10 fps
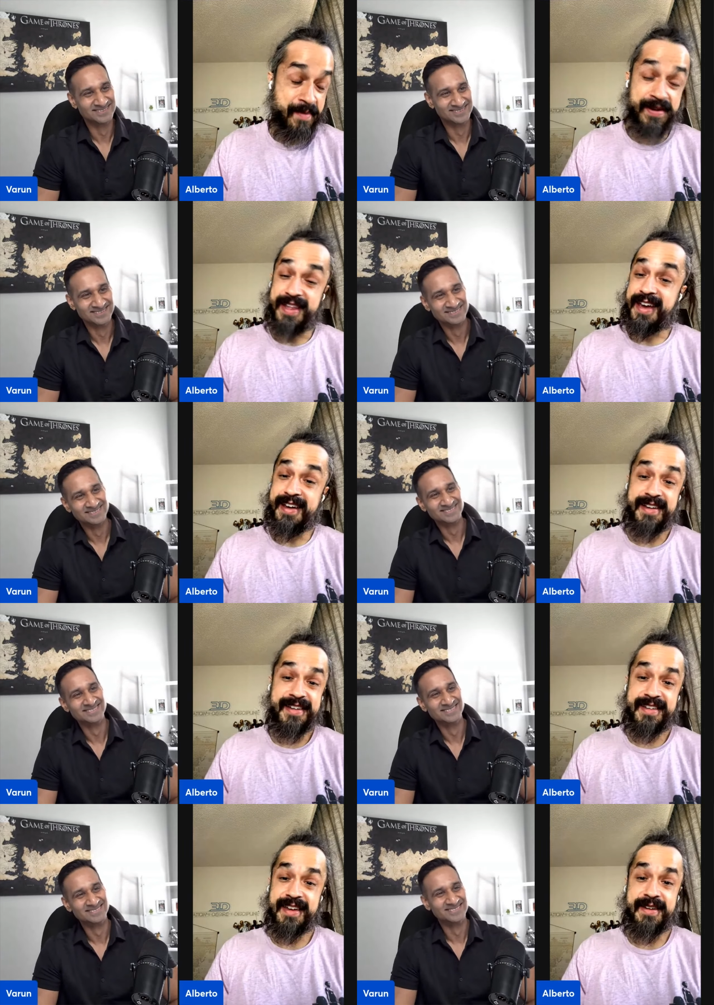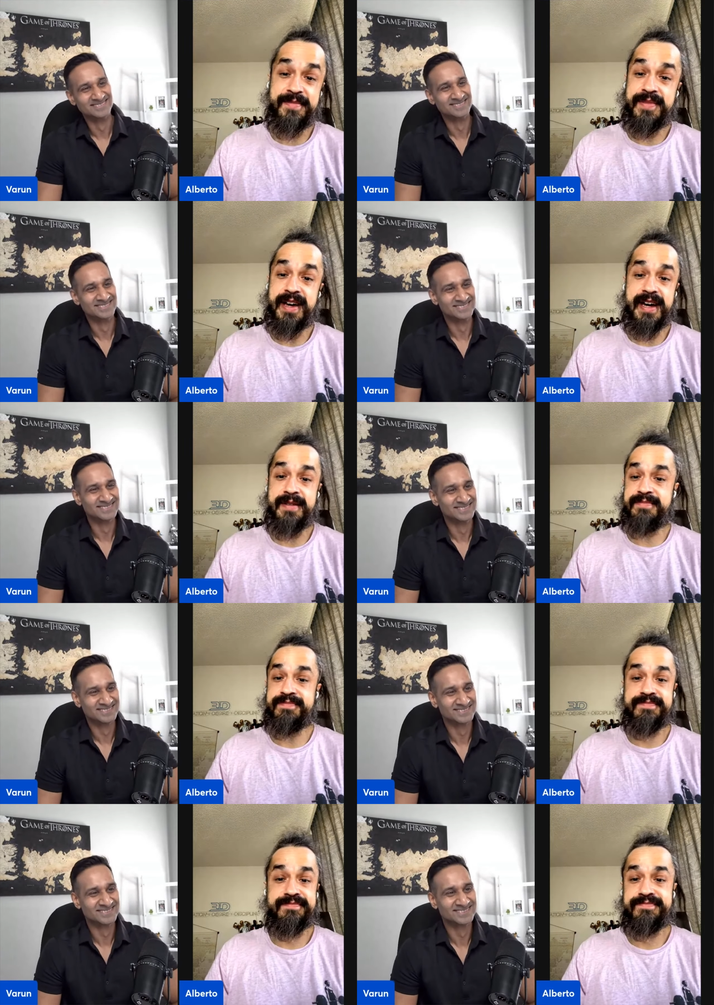Speaker 1: but yeah, yeah.
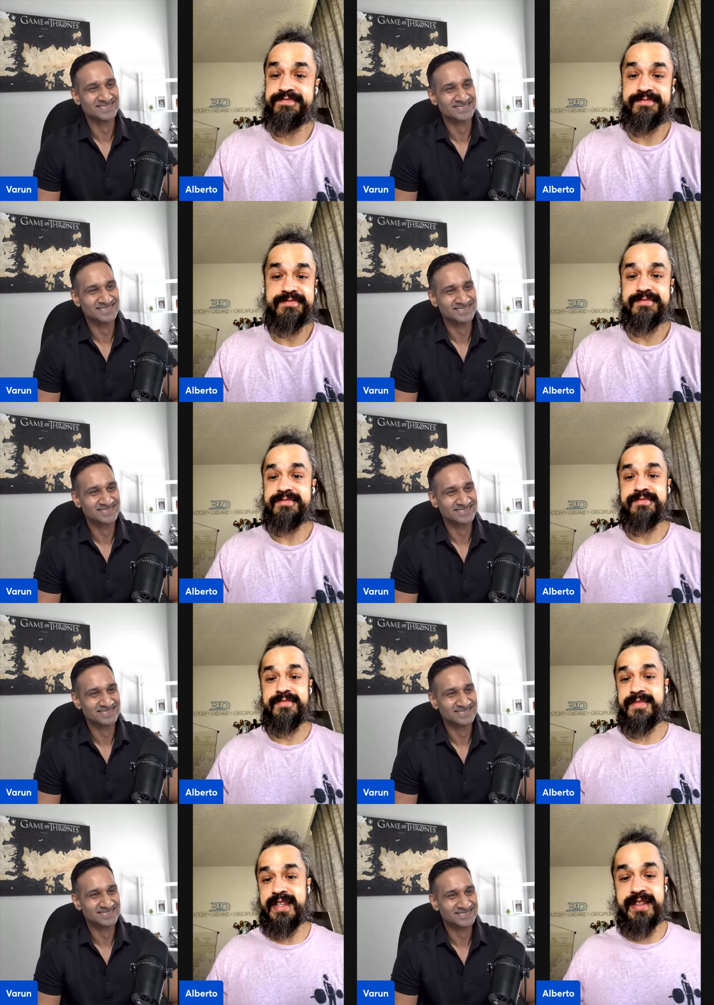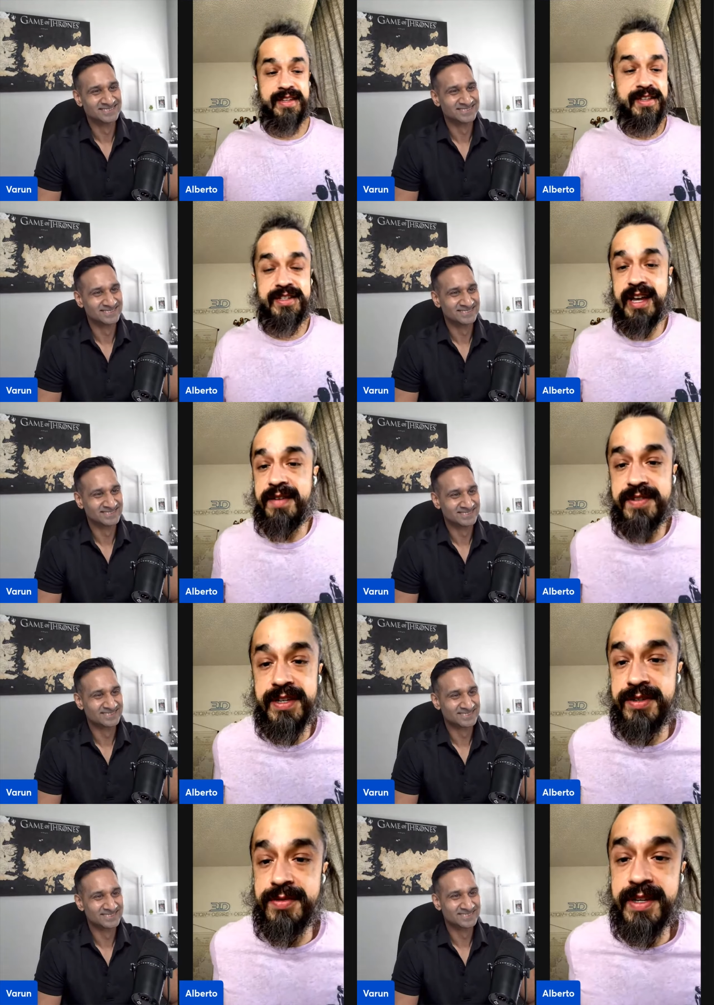Um, the the soft
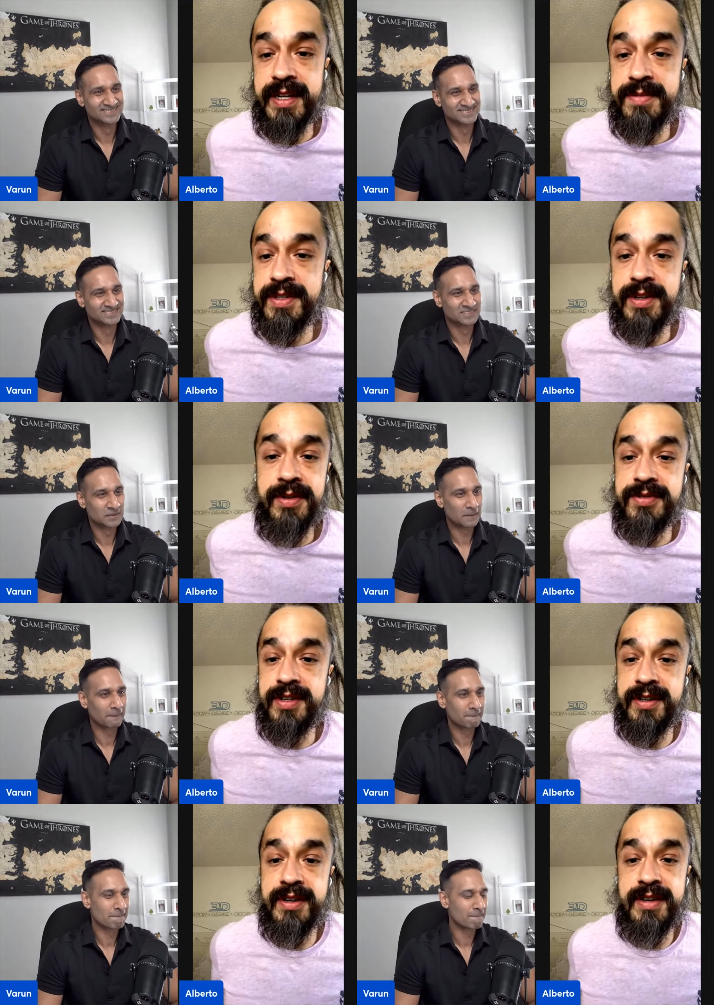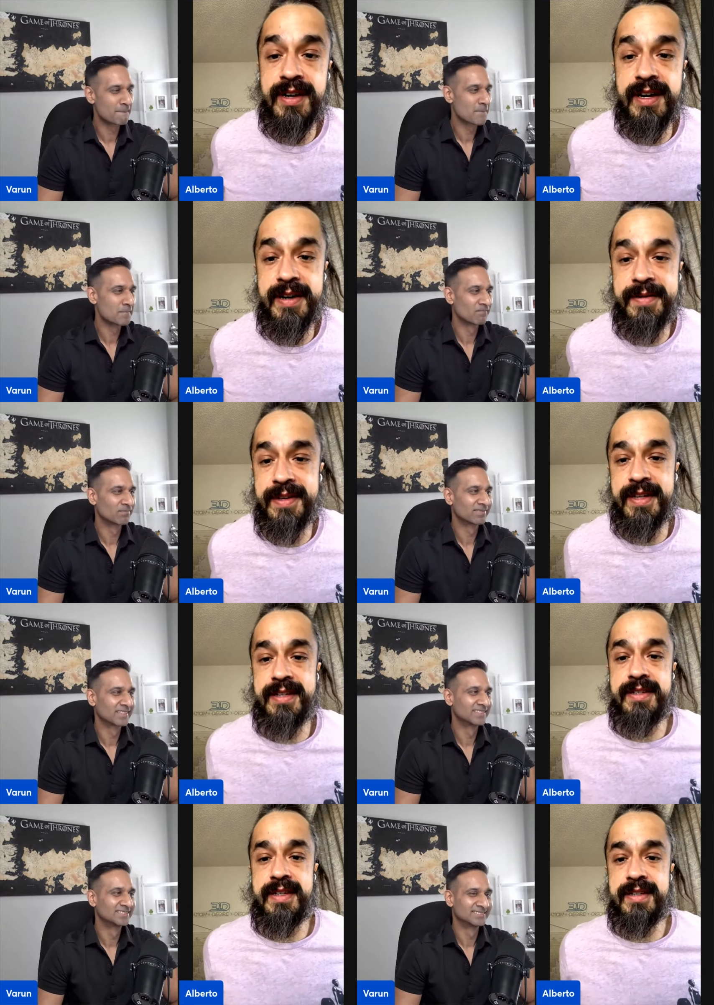skills when it comes to coaching uh,
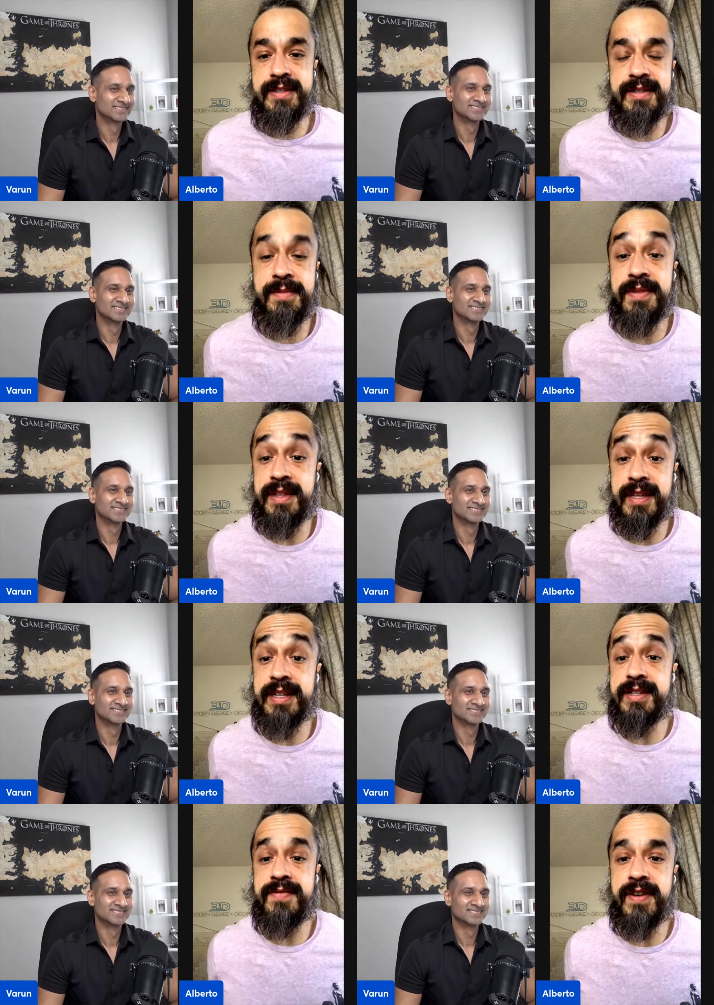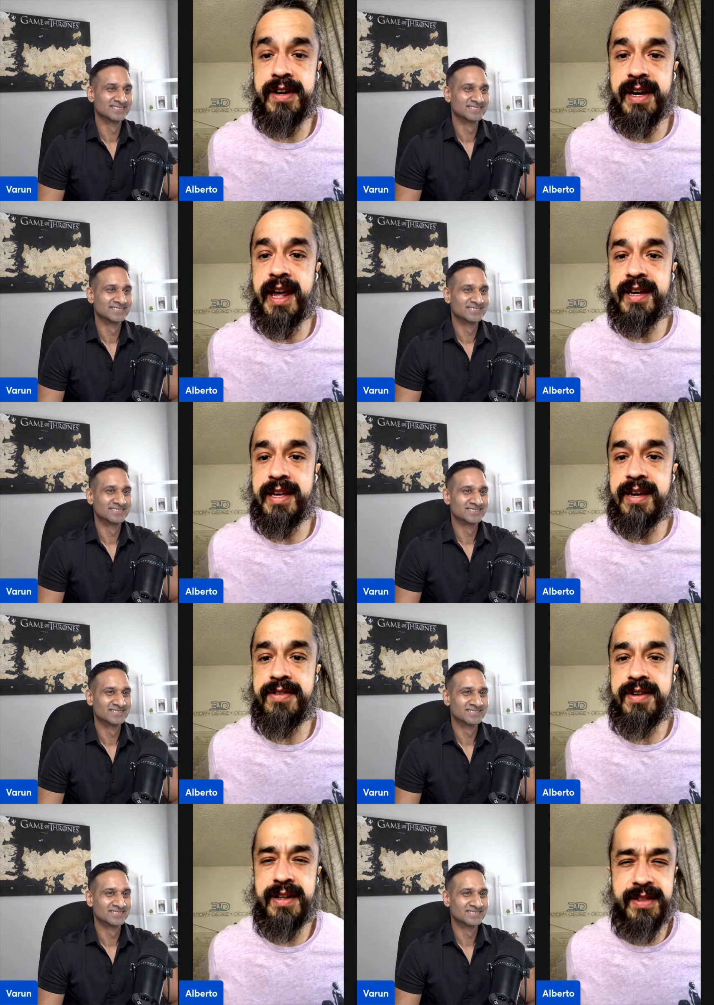is is something that is severely lacking
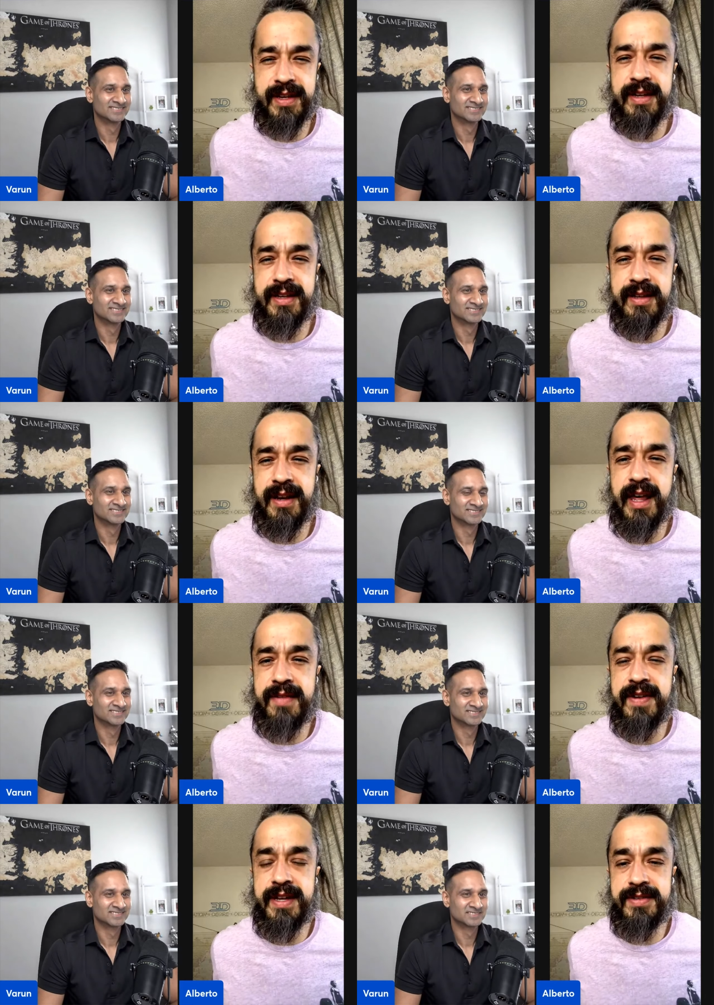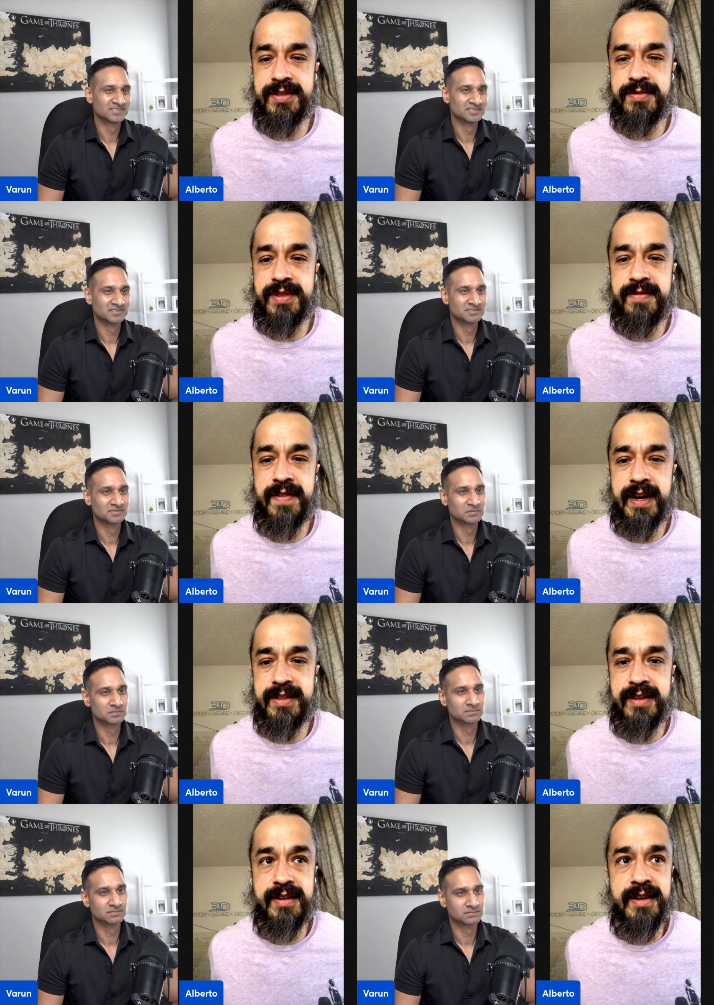out there, and I think a lot of it has to do with the
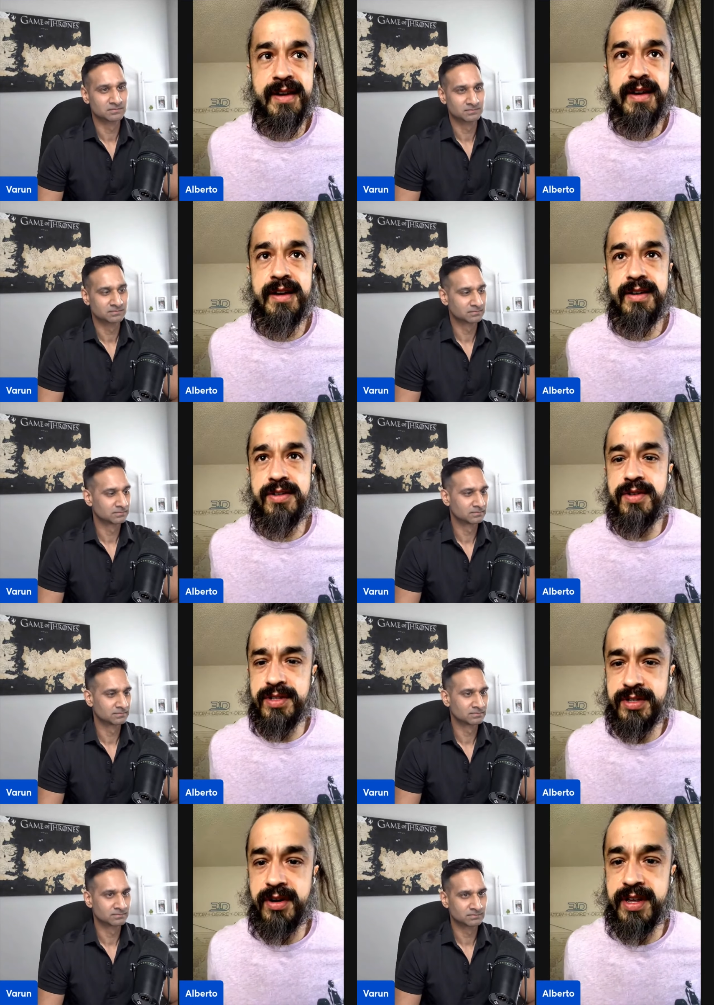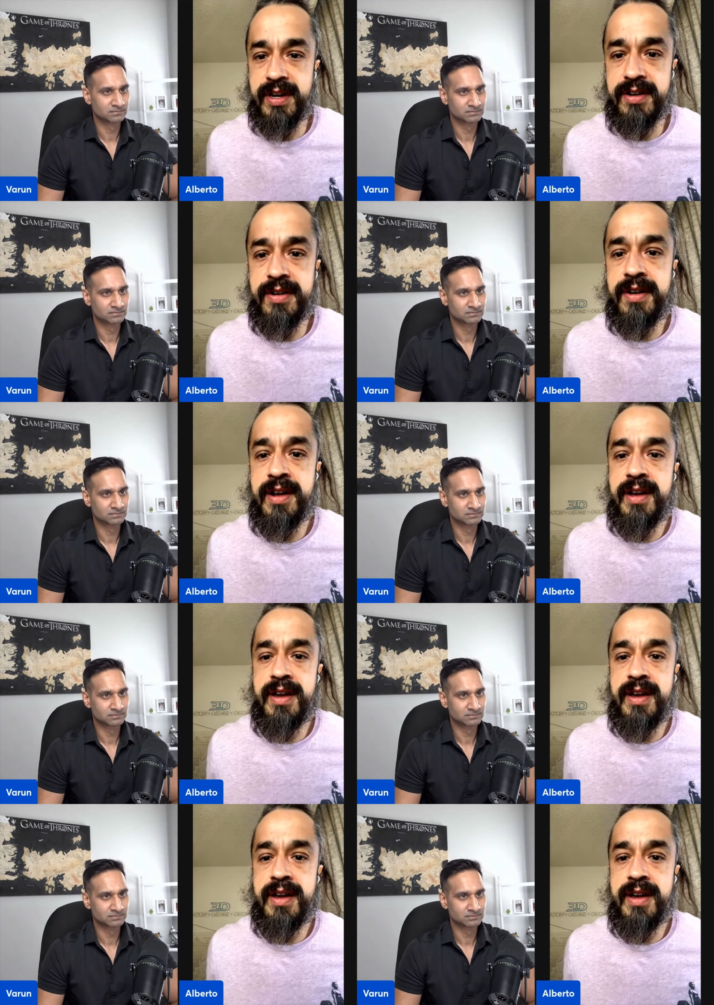fact that you can start younger,